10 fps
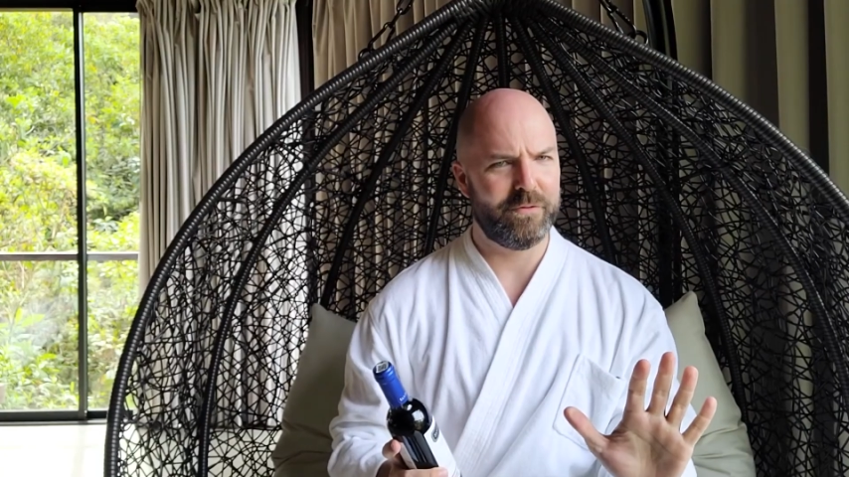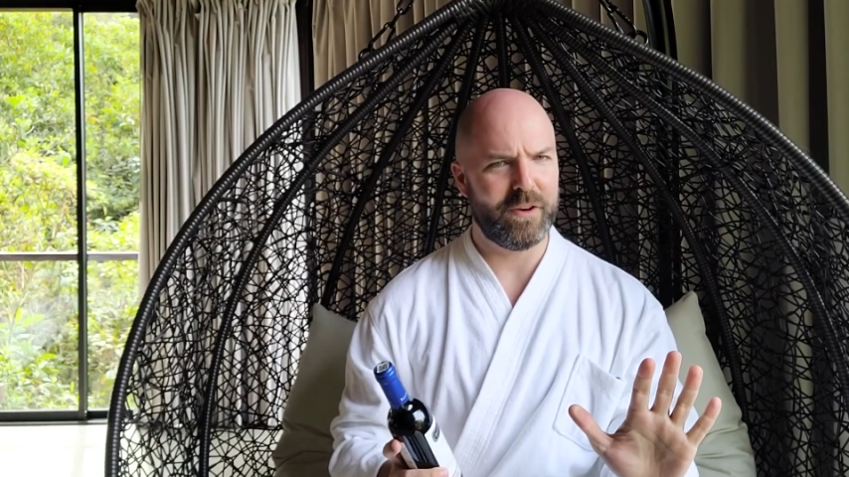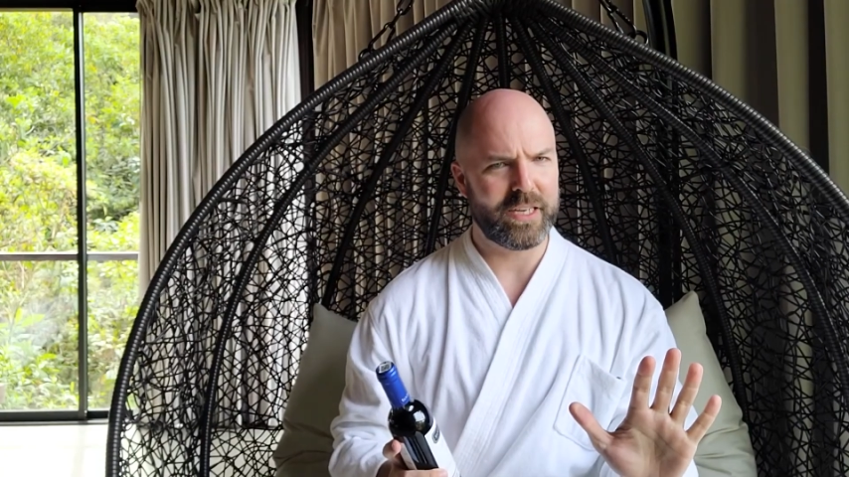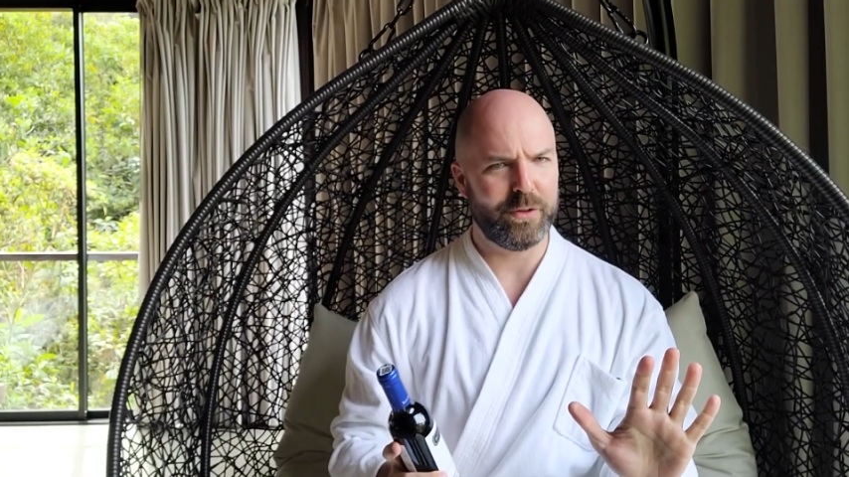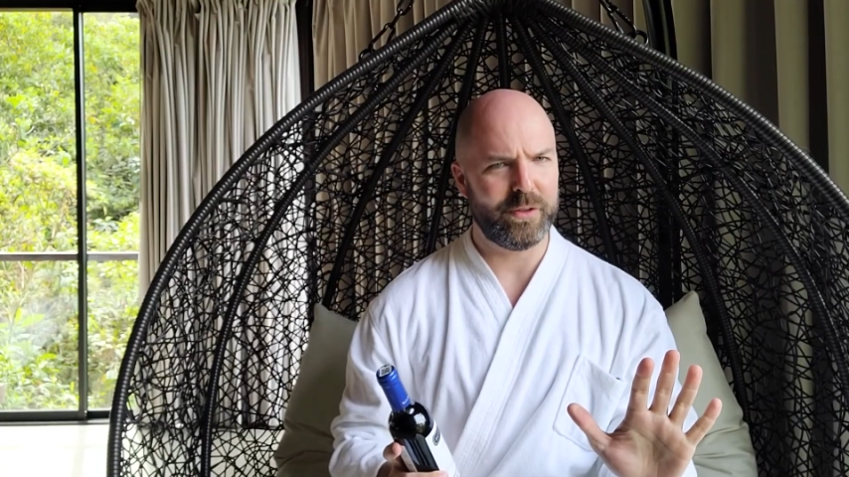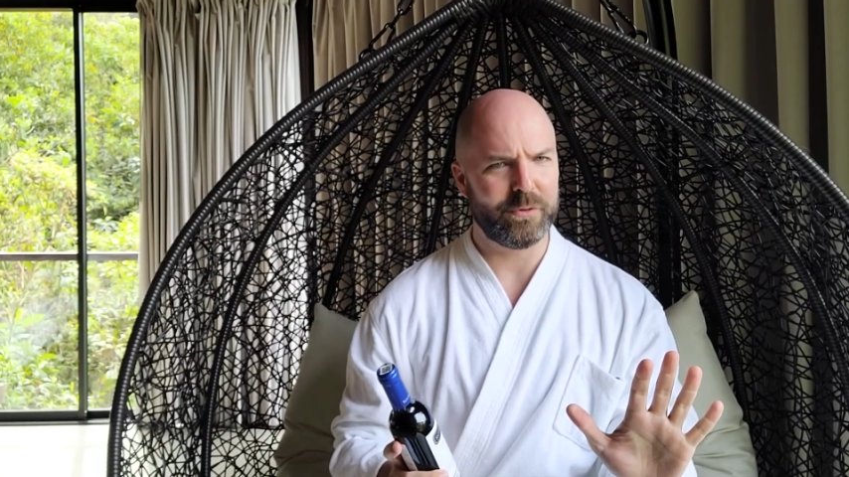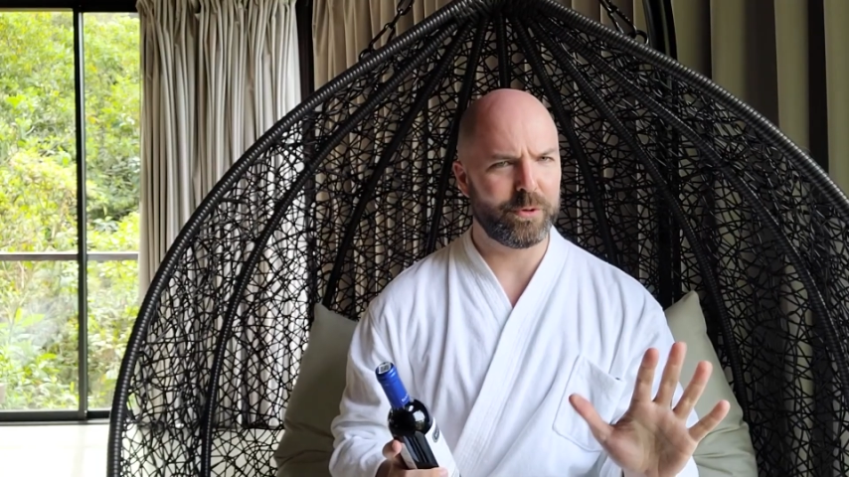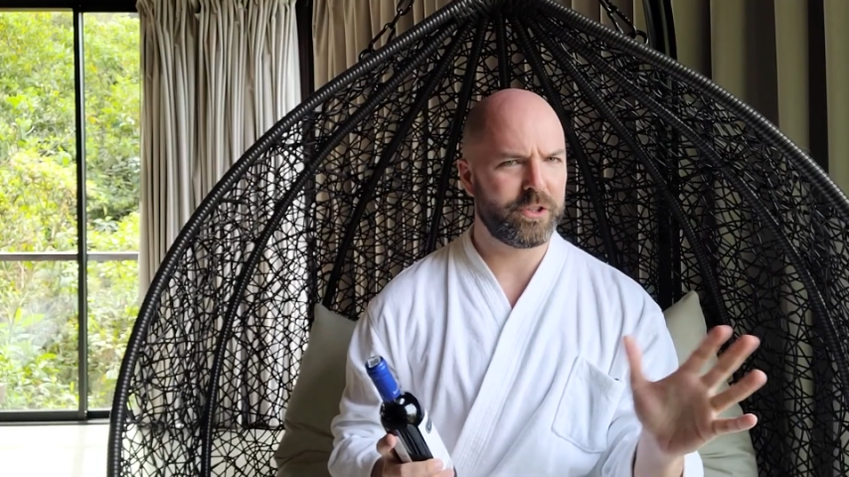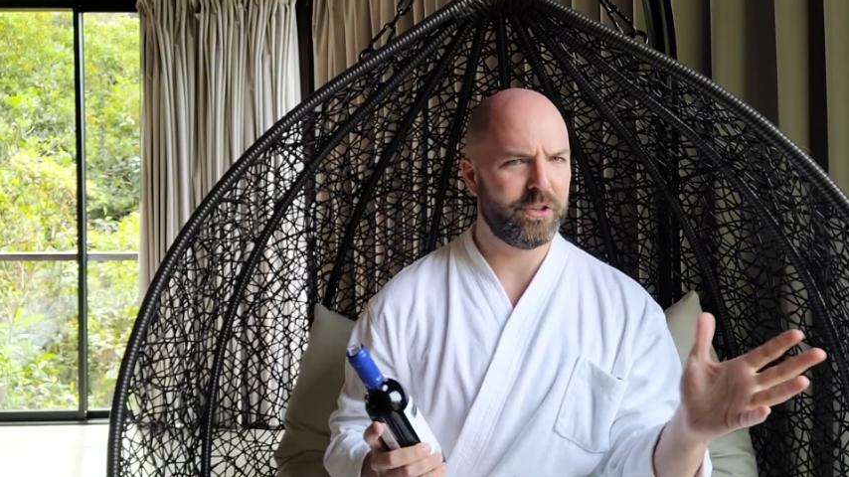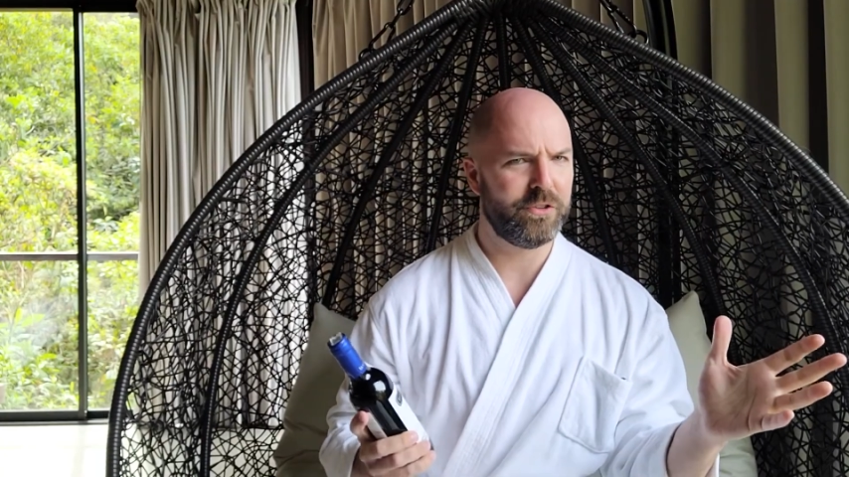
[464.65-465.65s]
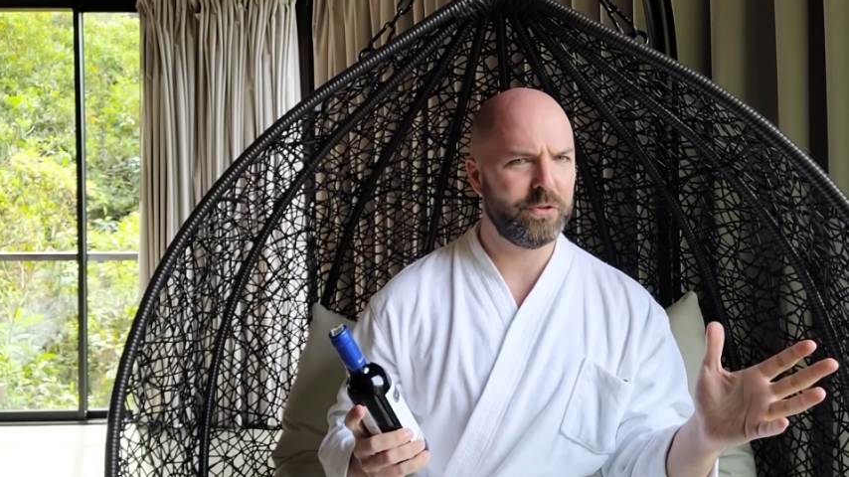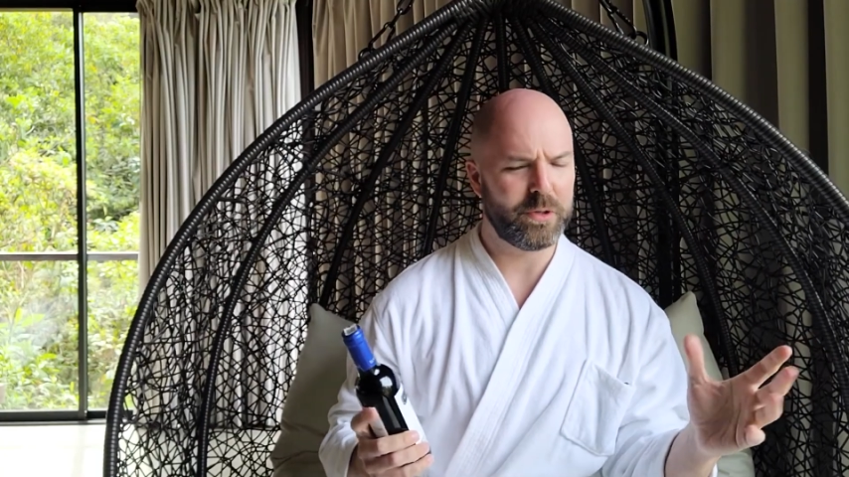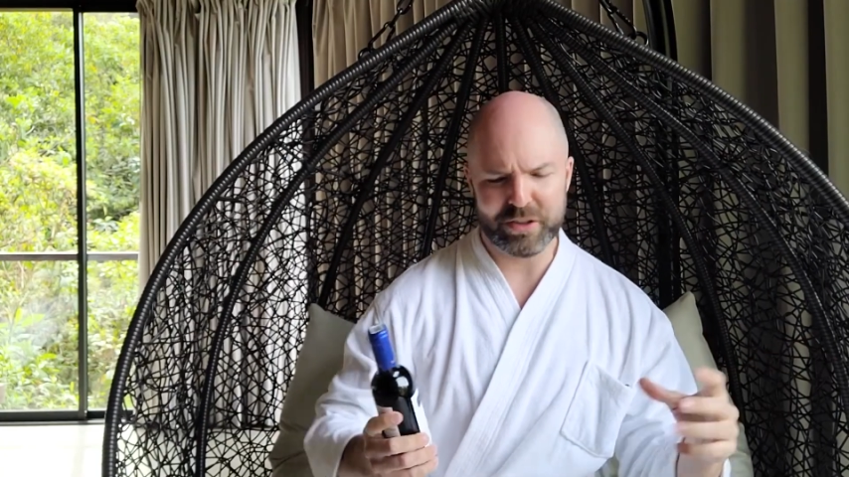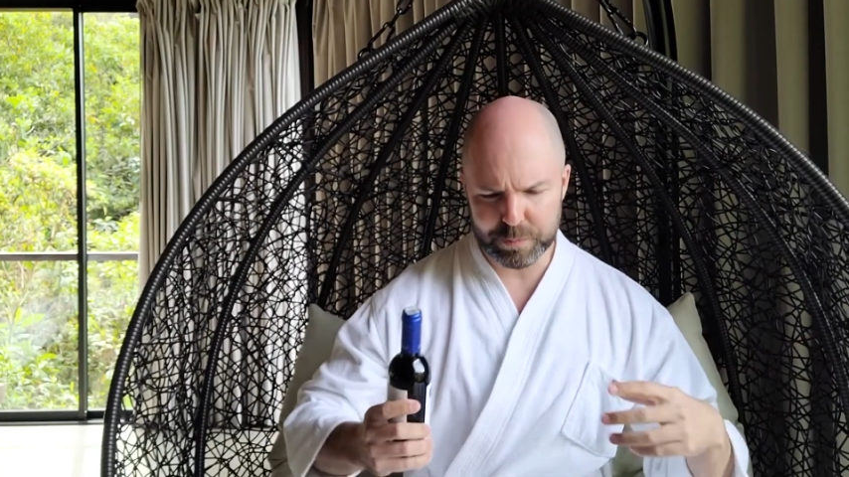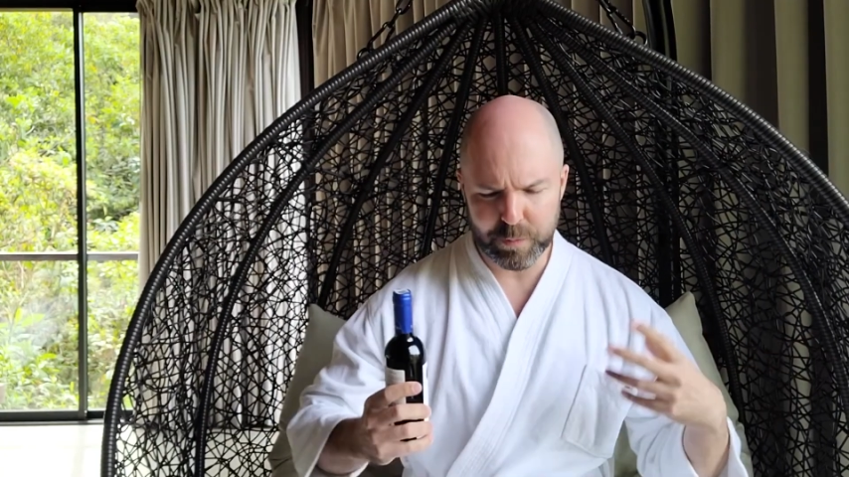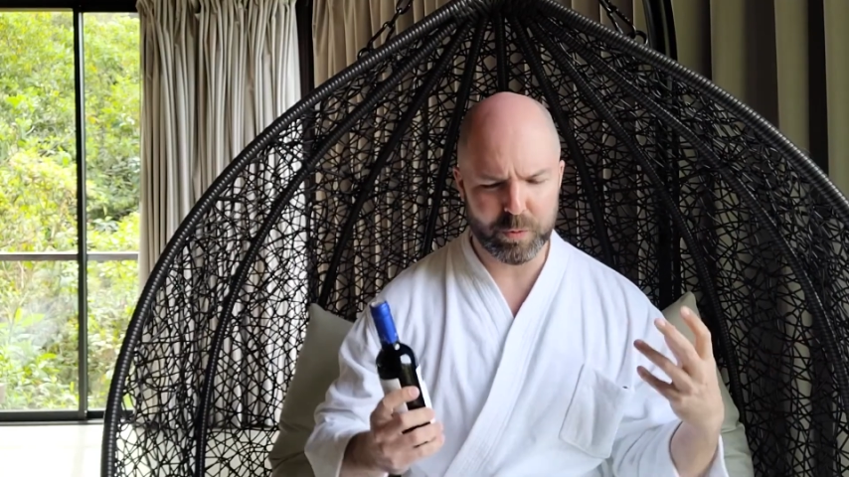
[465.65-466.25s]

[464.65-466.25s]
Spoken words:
final thing we're going to do is